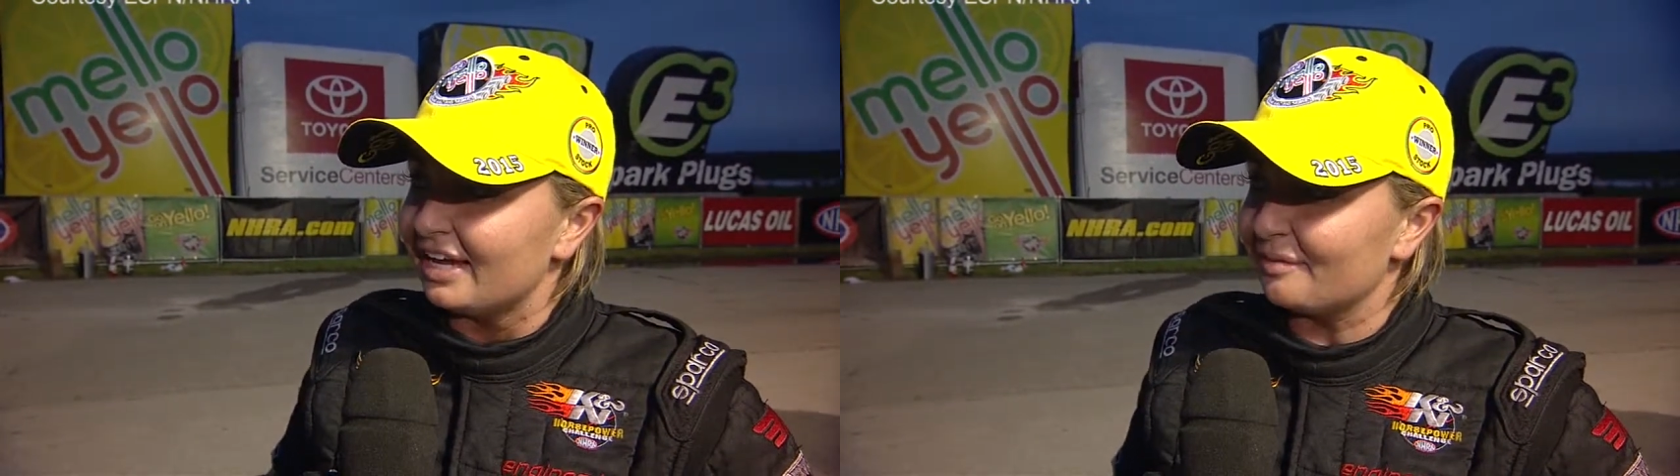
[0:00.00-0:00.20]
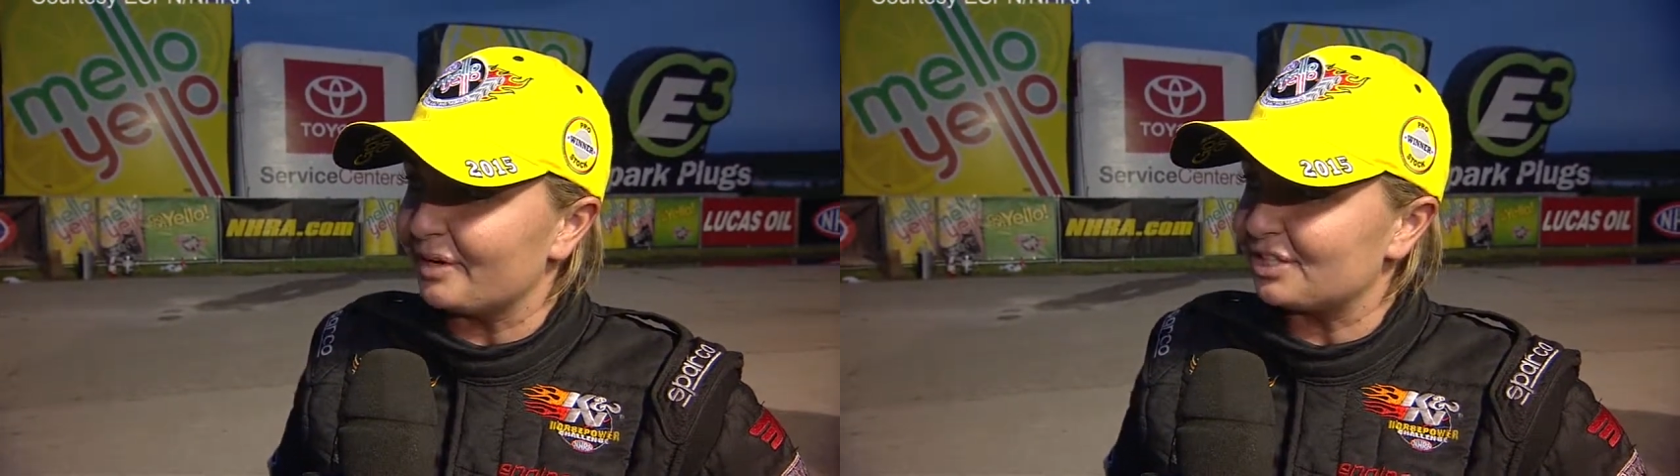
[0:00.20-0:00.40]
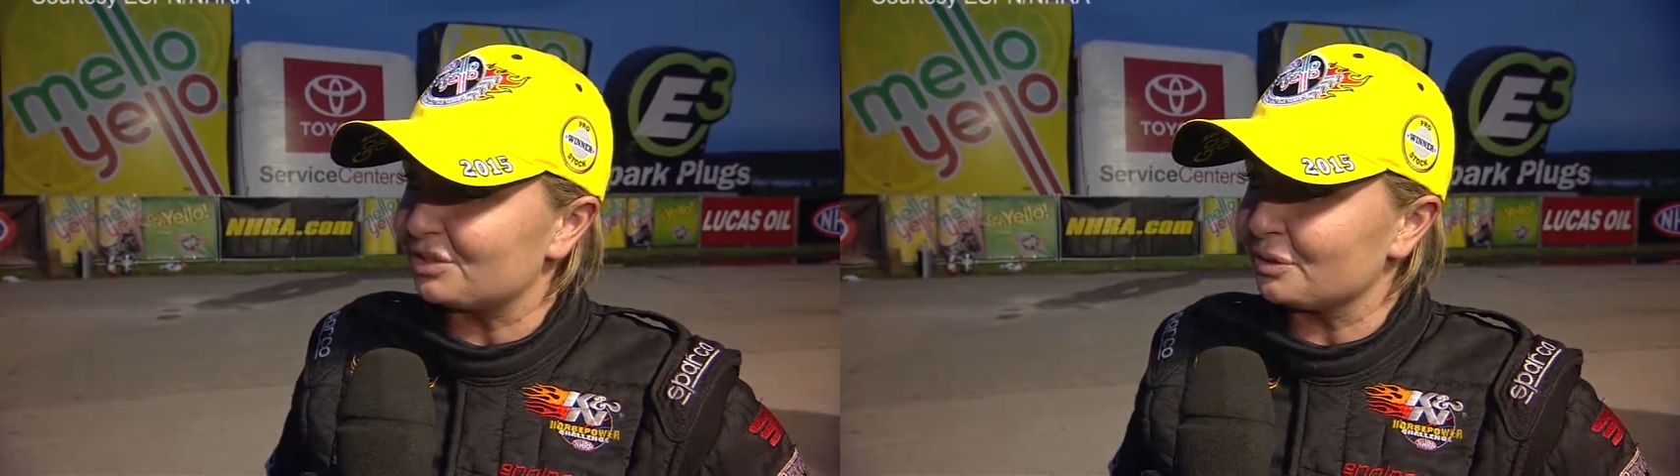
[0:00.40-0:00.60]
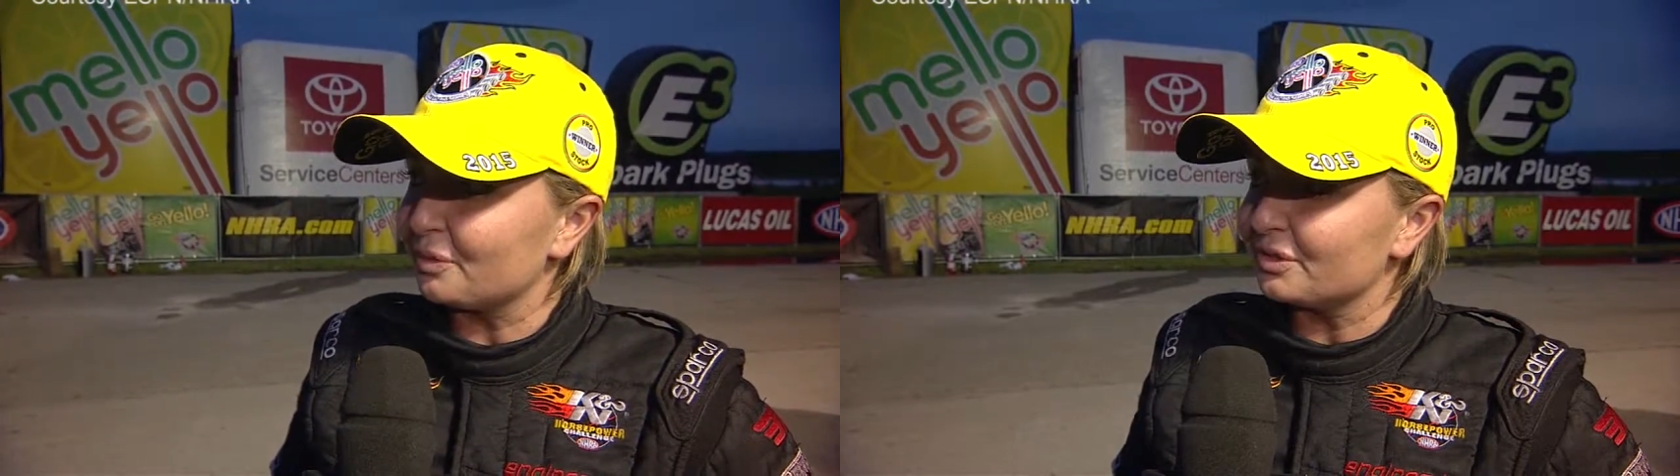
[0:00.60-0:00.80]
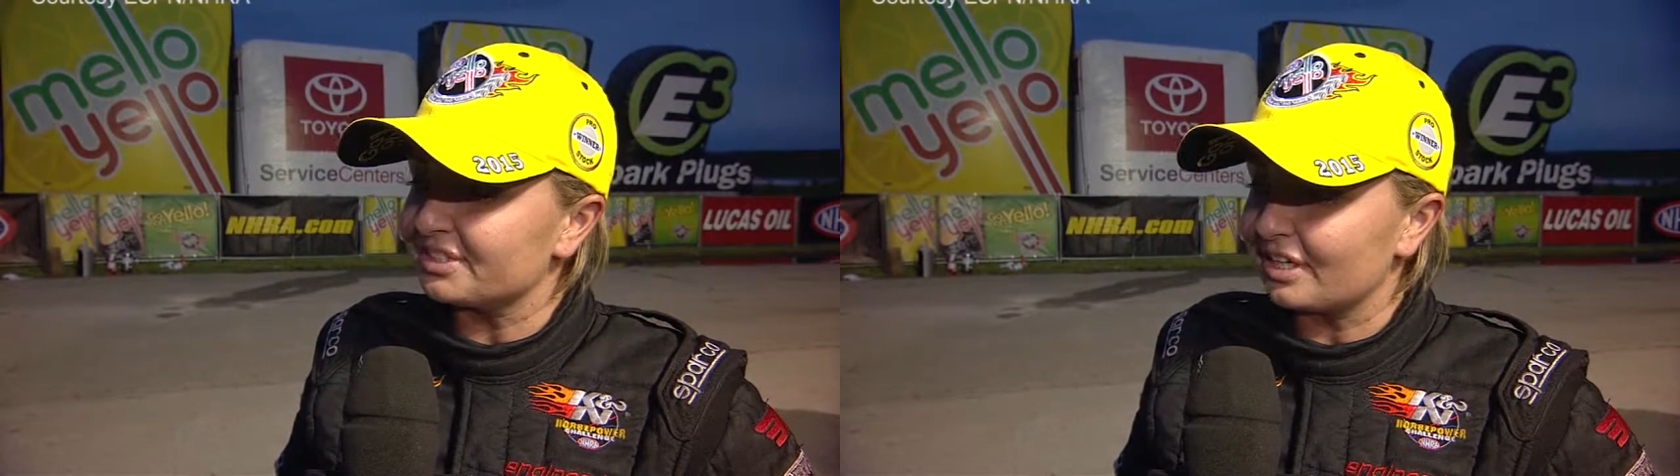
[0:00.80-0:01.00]
in my short
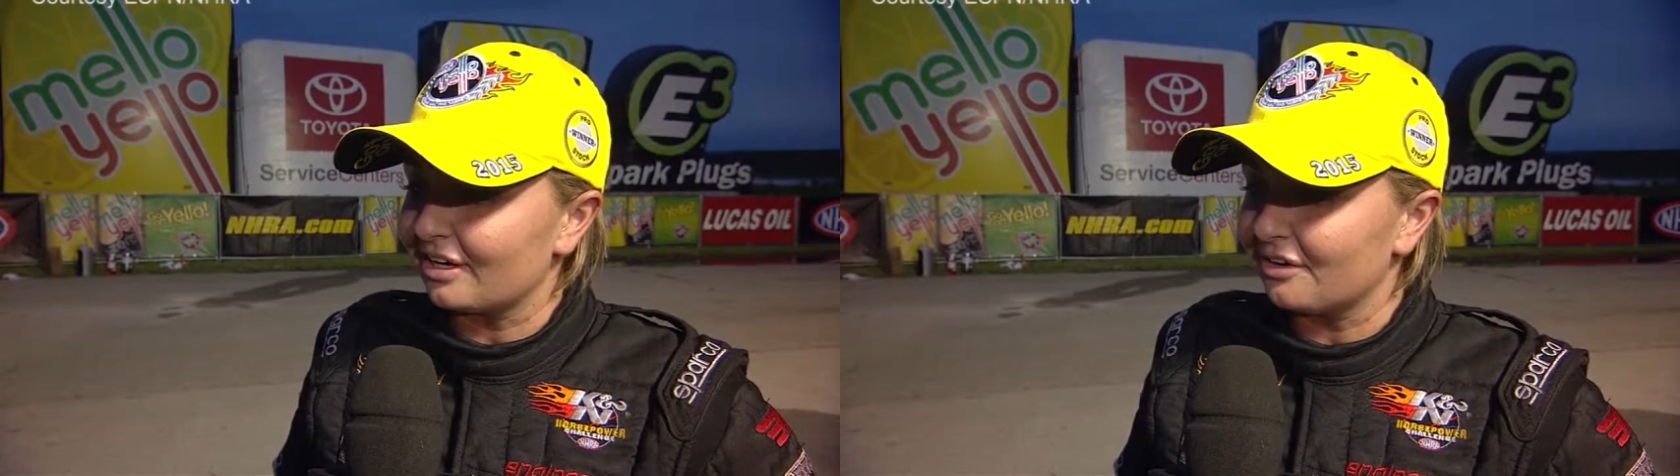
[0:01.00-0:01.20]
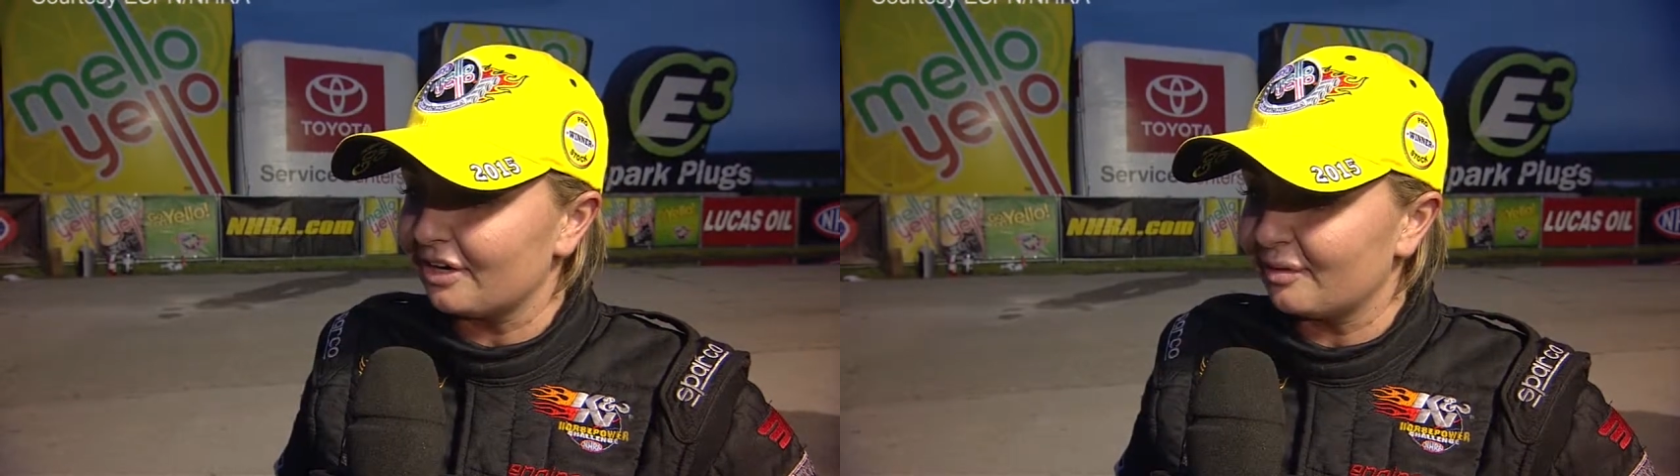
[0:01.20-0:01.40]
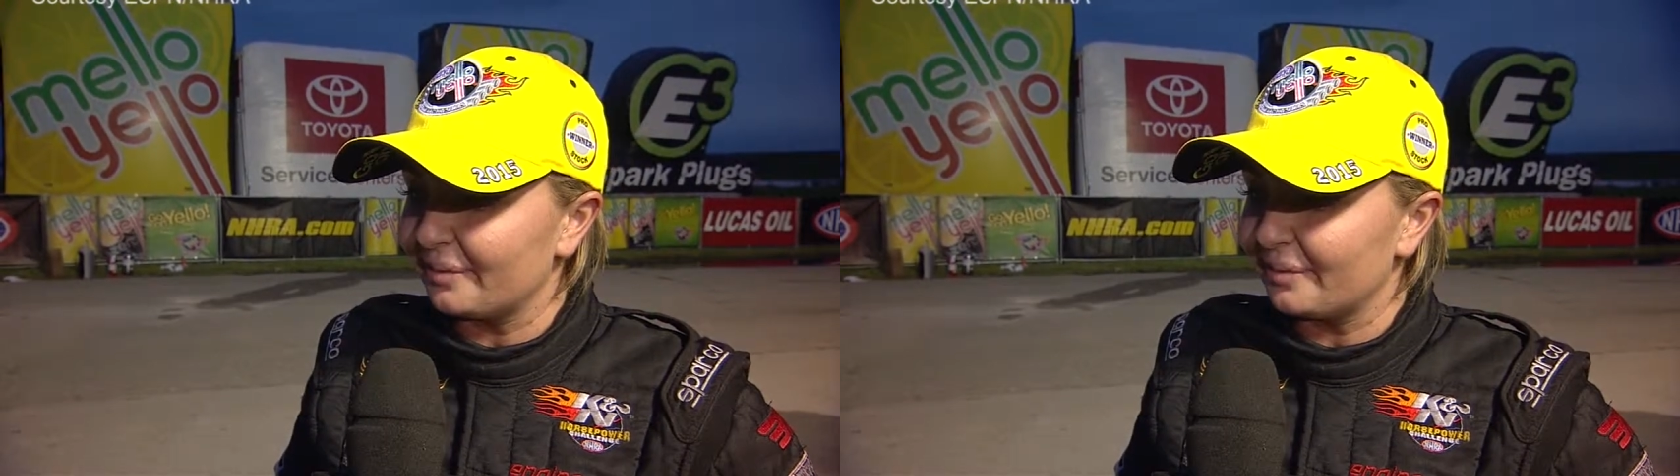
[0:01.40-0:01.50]
pro stock career.